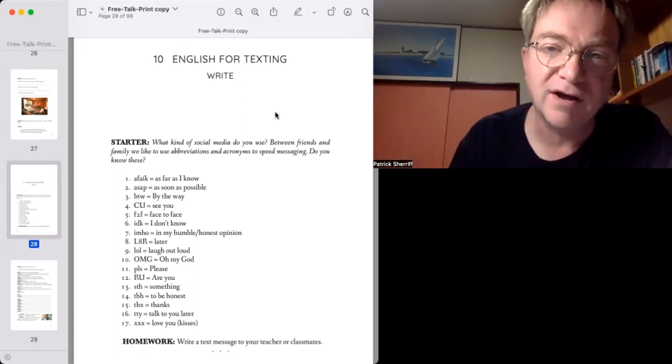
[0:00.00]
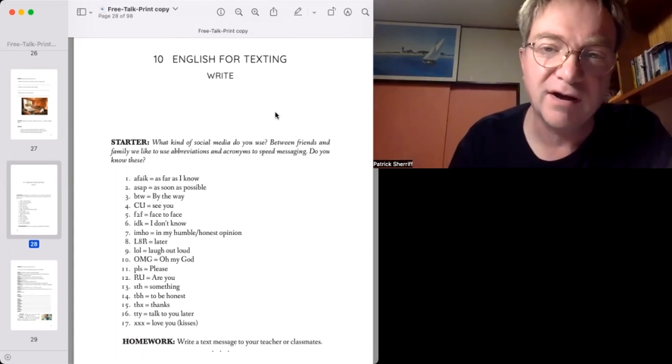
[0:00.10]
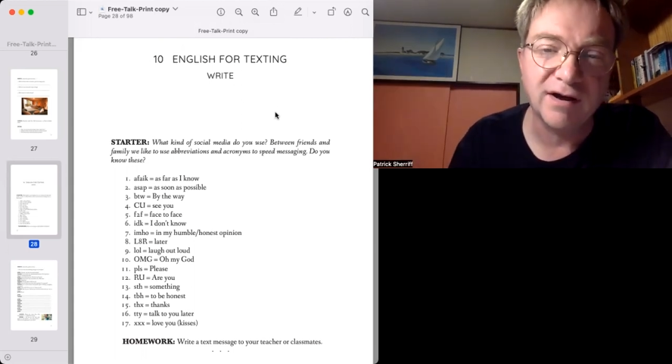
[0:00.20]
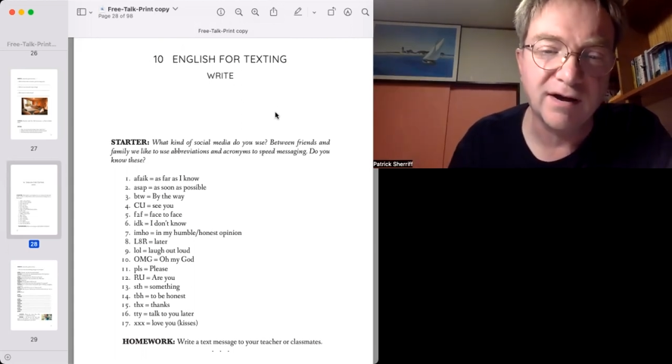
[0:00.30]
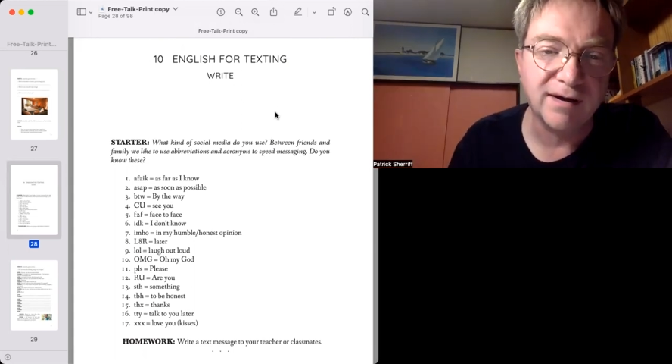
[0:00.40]

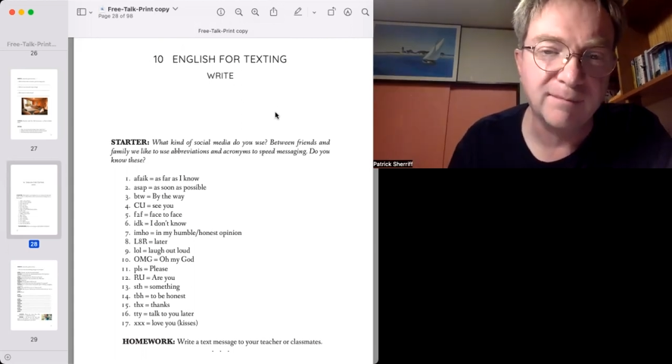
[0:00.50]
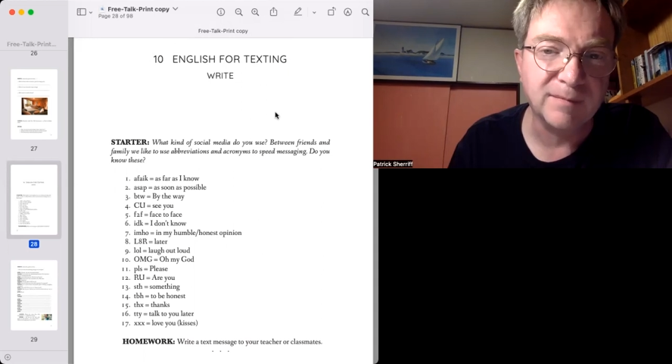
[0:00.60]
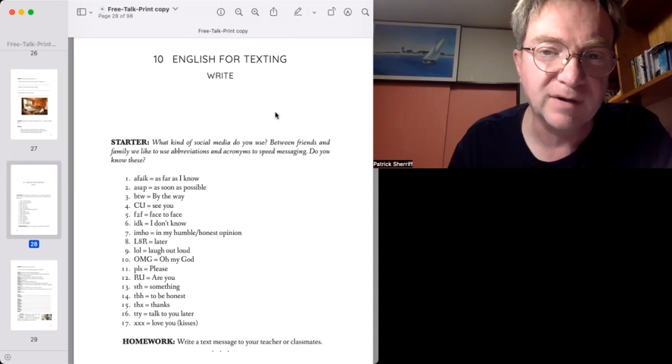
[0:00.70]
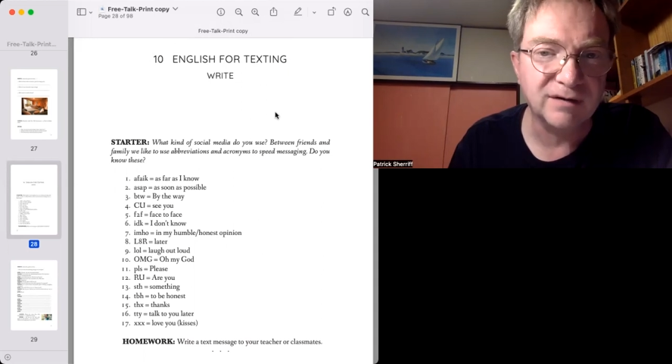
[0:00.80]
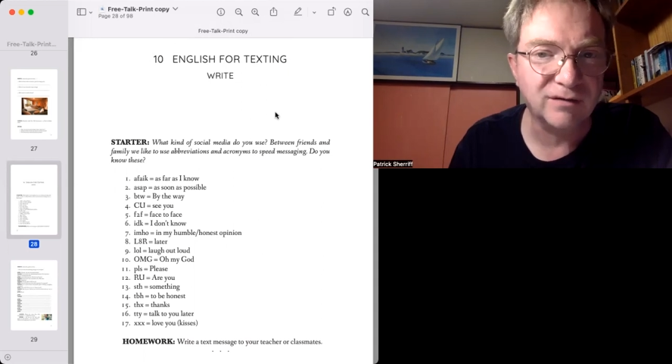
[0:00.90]

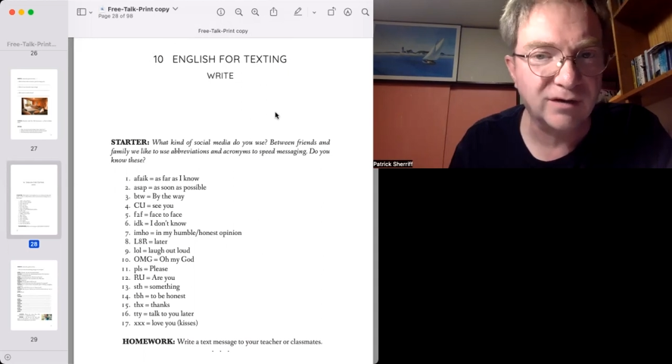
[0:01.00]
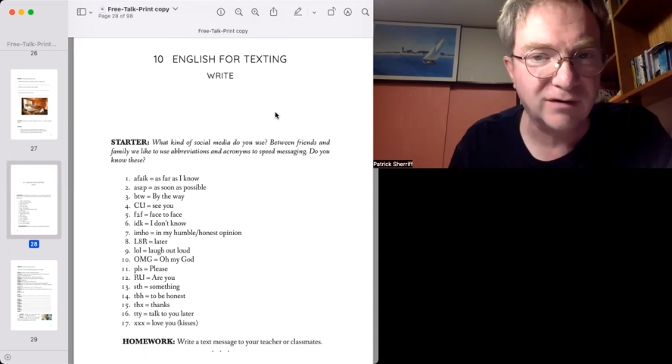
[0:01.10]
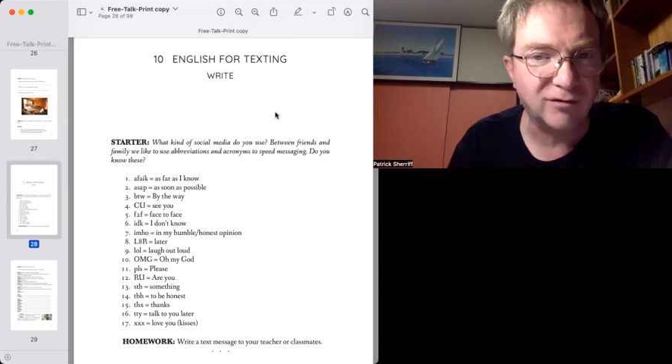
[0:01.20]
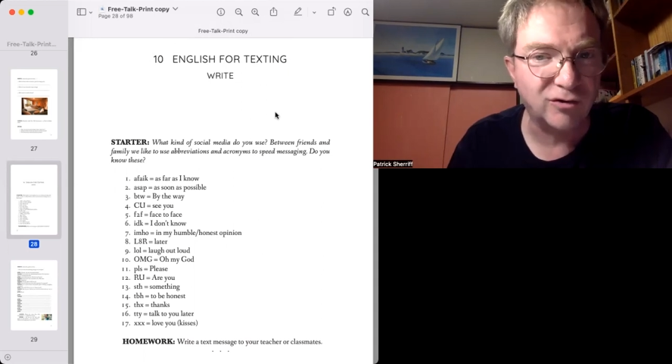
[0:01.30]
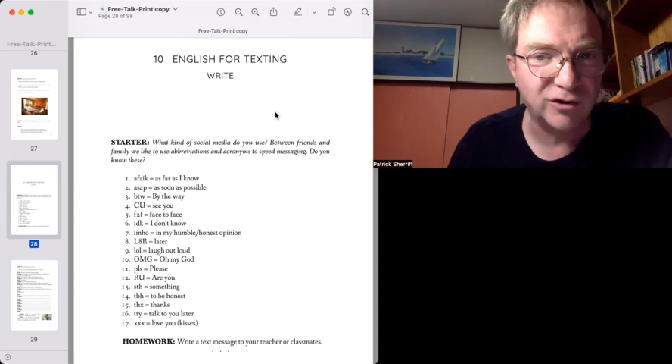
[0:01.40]

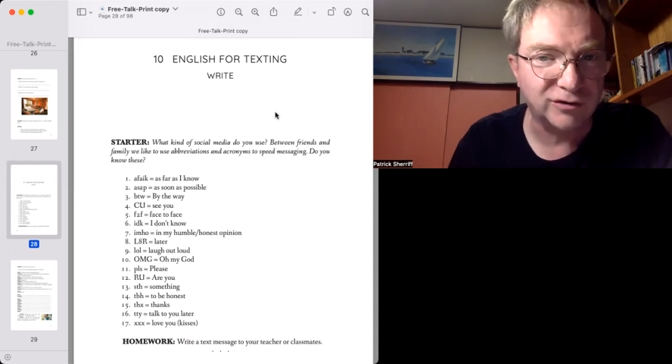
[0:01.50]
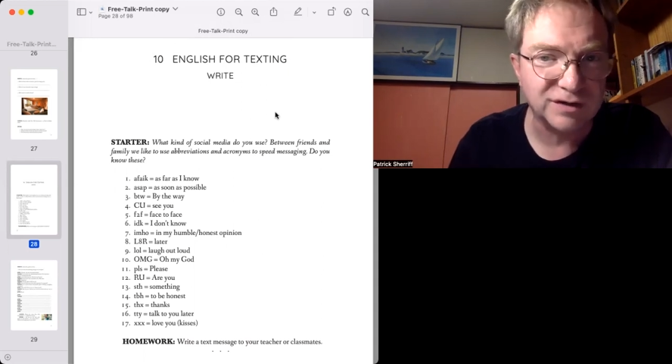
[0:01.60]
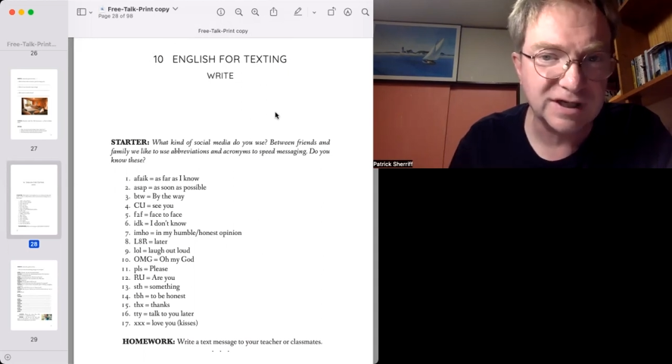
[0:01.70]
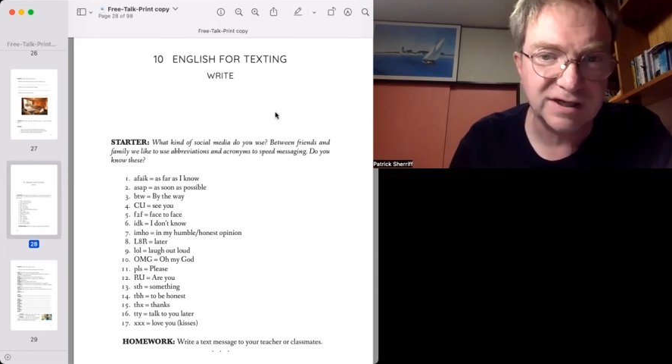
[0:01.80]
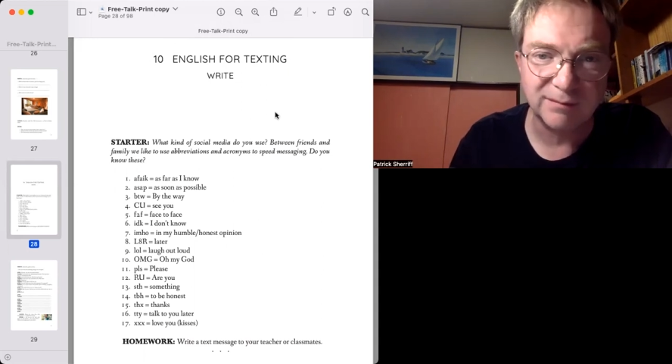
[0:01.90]
or you're
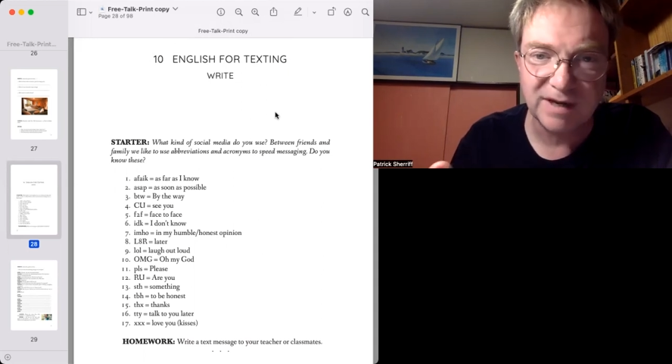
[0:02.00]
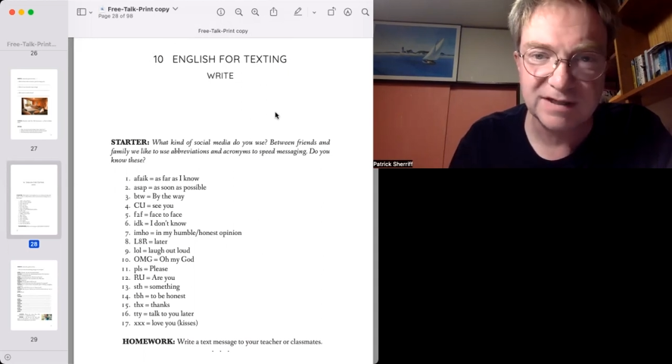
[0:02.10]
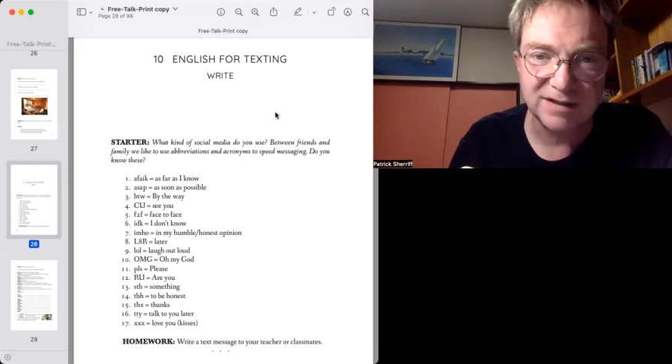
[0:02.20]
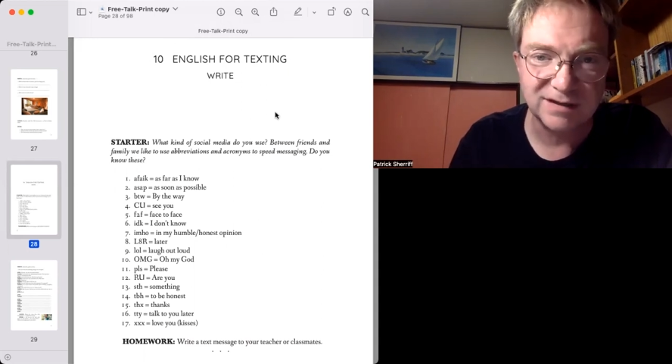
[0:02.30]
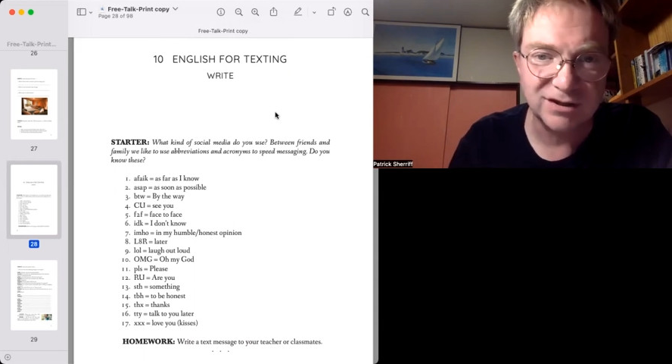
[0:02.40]
sending a
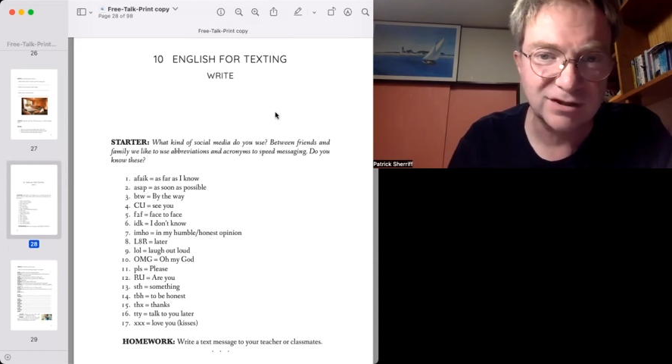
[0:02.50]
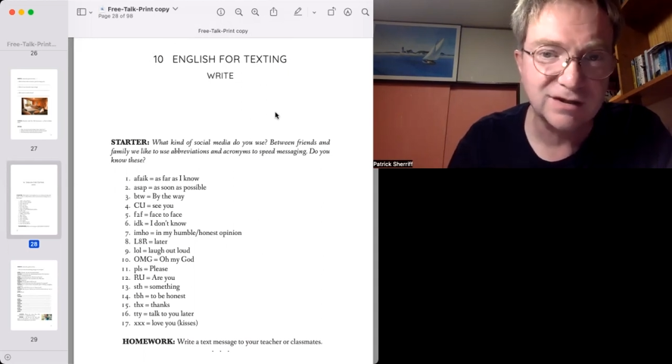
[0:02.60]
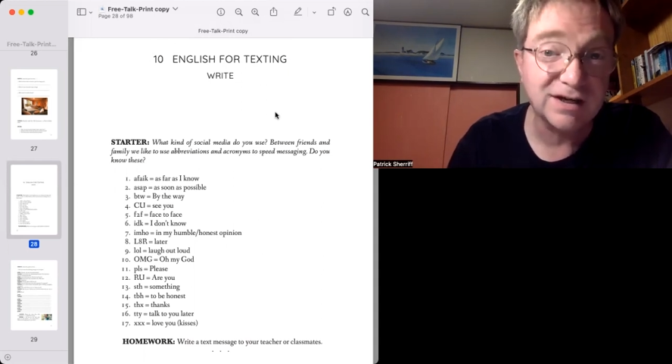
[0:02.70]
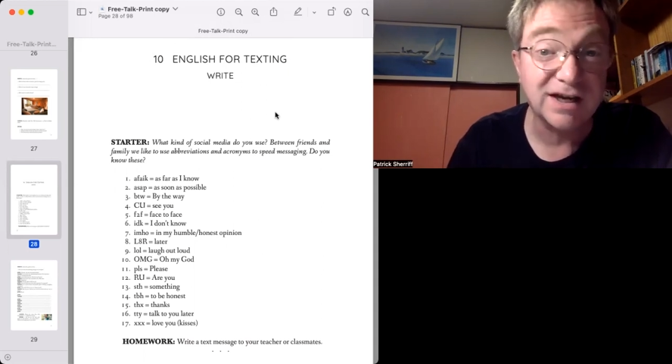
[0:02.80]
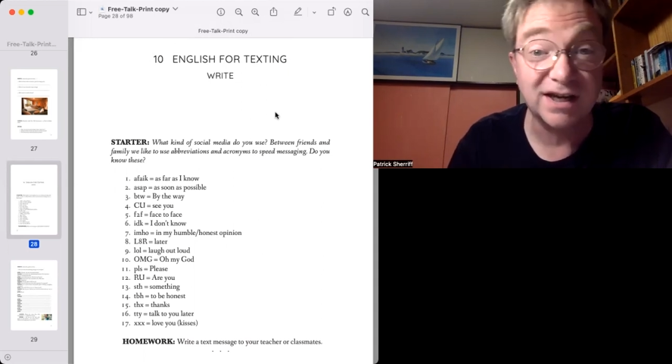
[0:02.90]
message